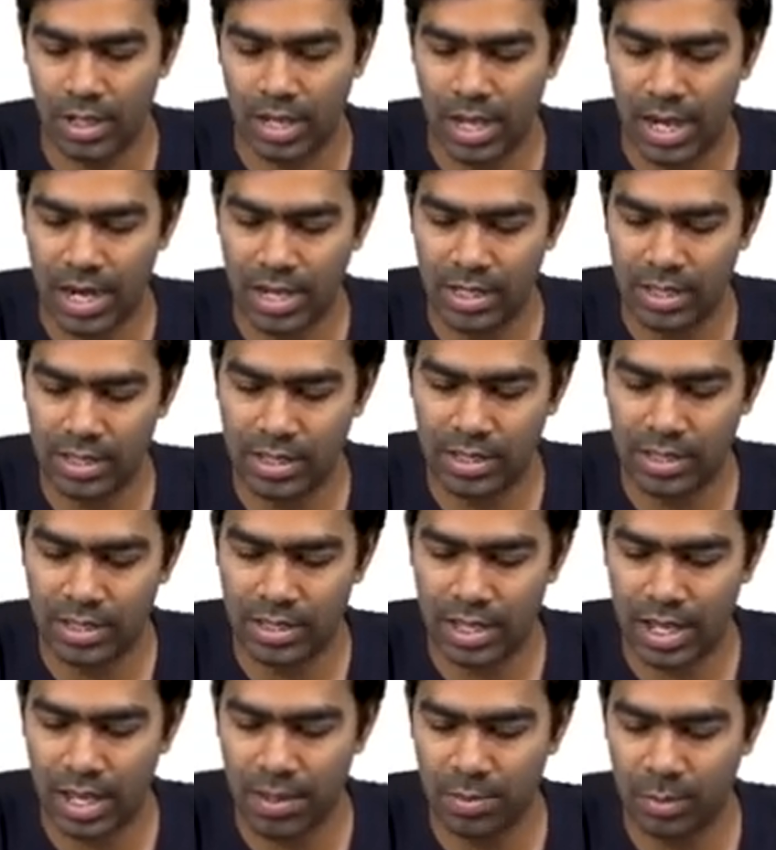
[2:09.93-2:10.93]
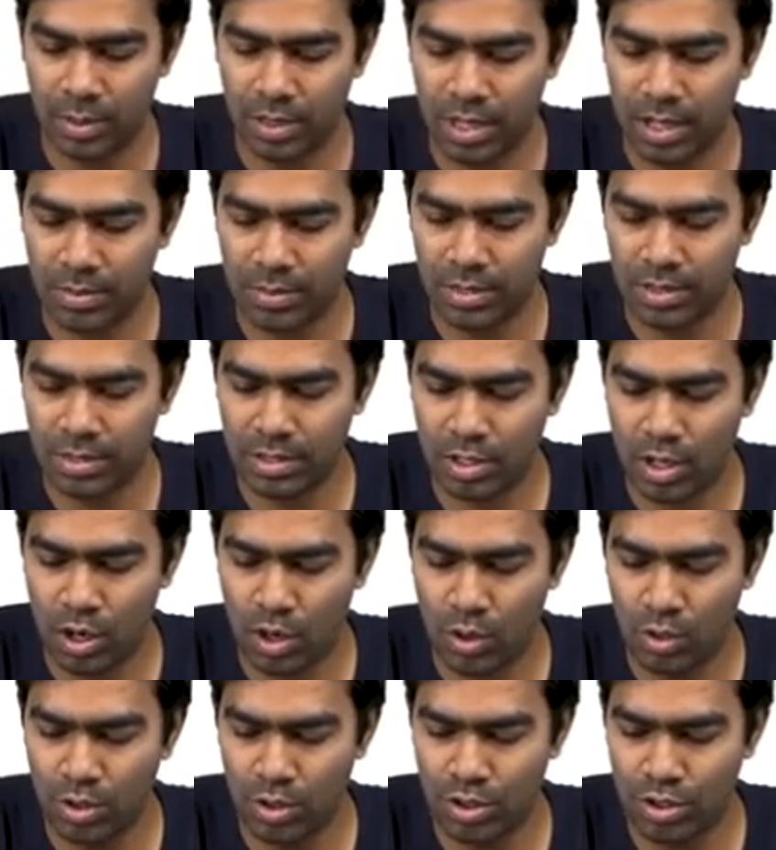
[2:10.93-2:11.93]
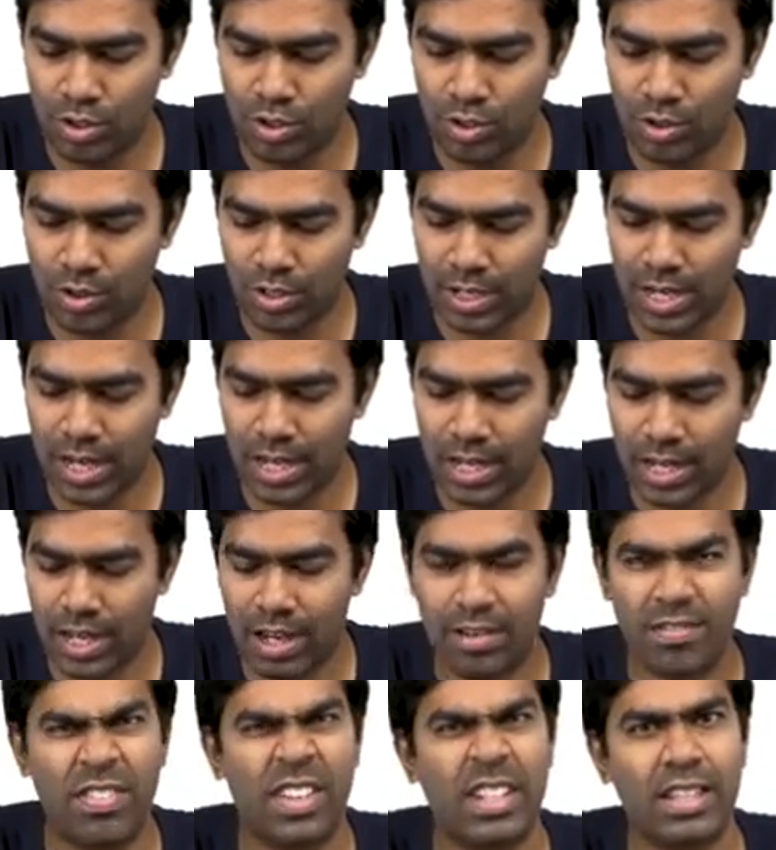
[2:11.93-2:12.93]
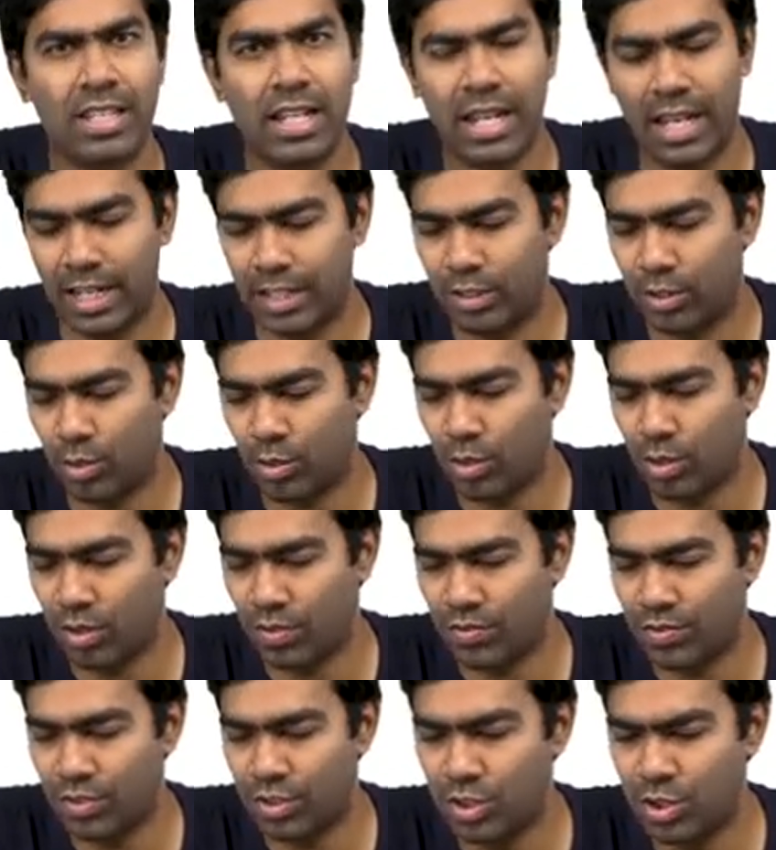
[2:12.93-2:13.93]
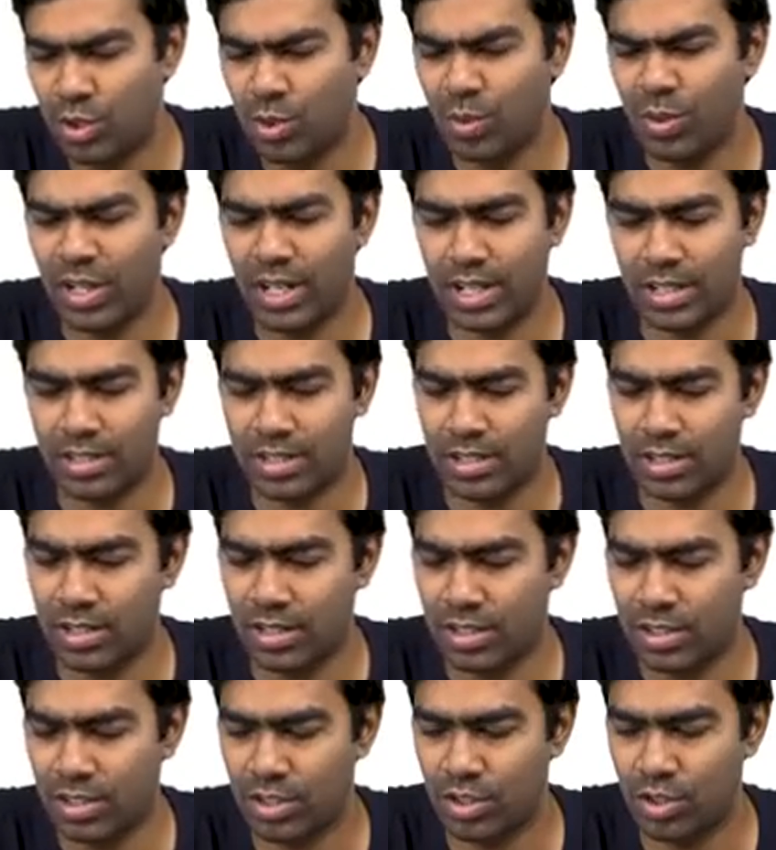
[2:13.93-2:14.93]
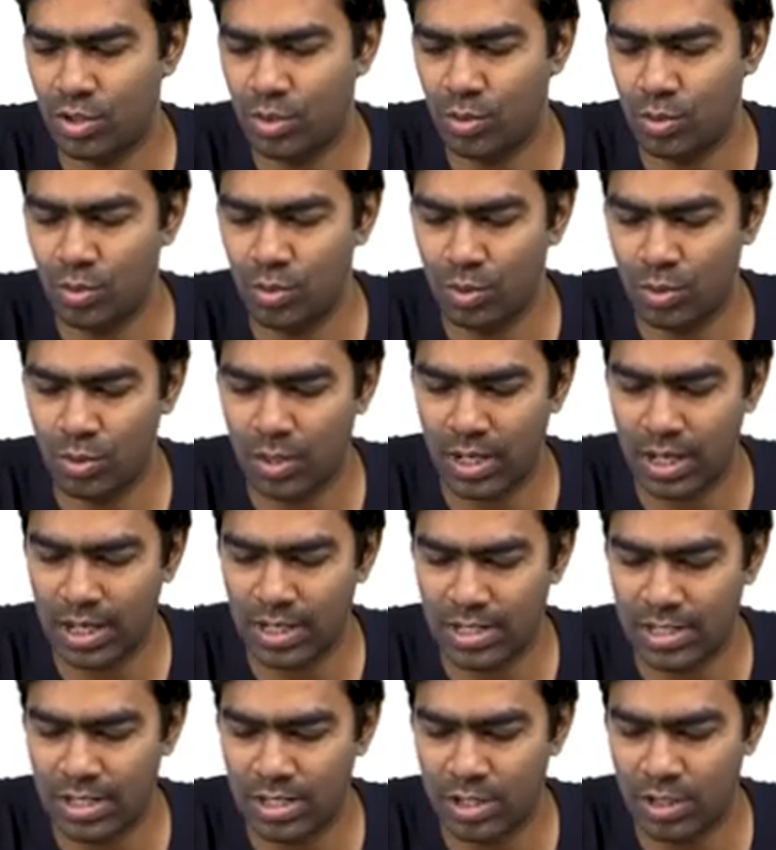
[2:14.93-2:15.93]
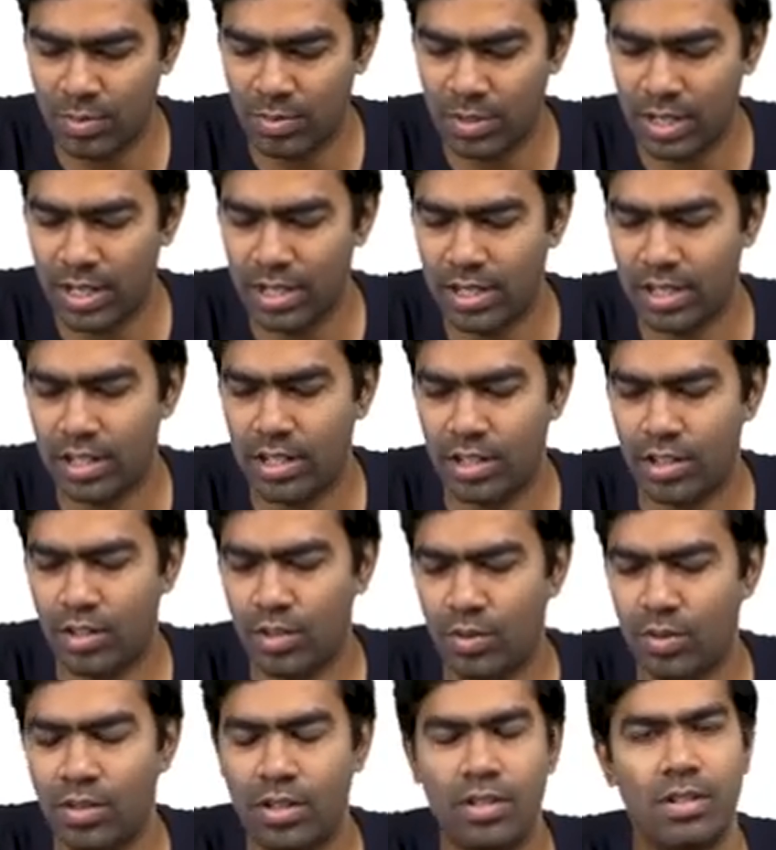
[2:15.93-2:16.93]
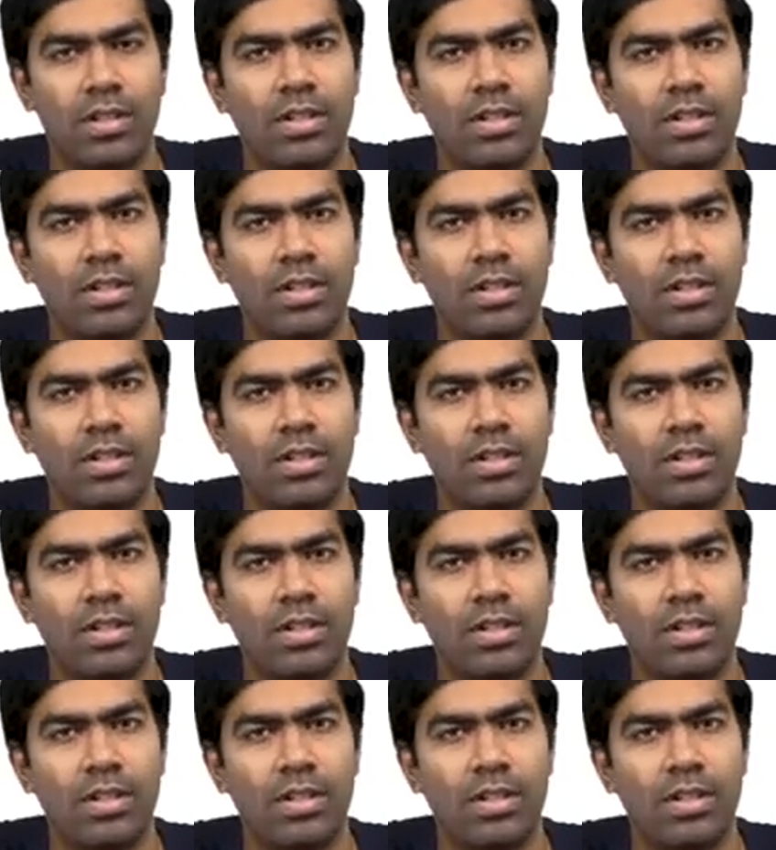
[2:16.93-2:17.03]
And this hypothalamus also can affect the lactotrophs to an extent through a stimulatory control,